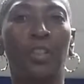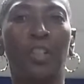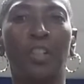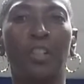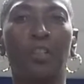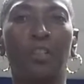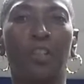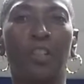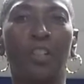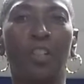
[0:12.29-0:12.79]

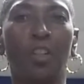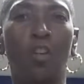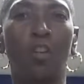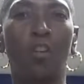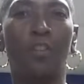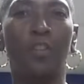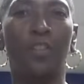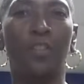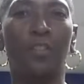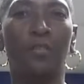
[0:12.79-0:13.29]
here in
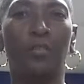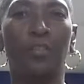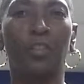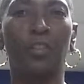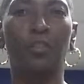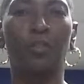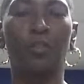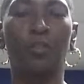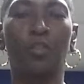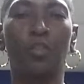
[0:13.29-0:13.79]

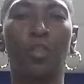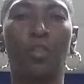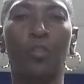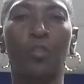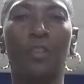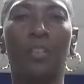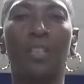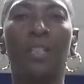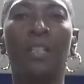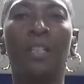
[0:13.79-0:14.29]
Lawrenceville, New
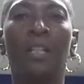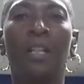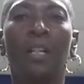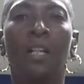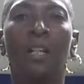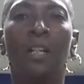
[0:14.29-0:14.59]
Jersey,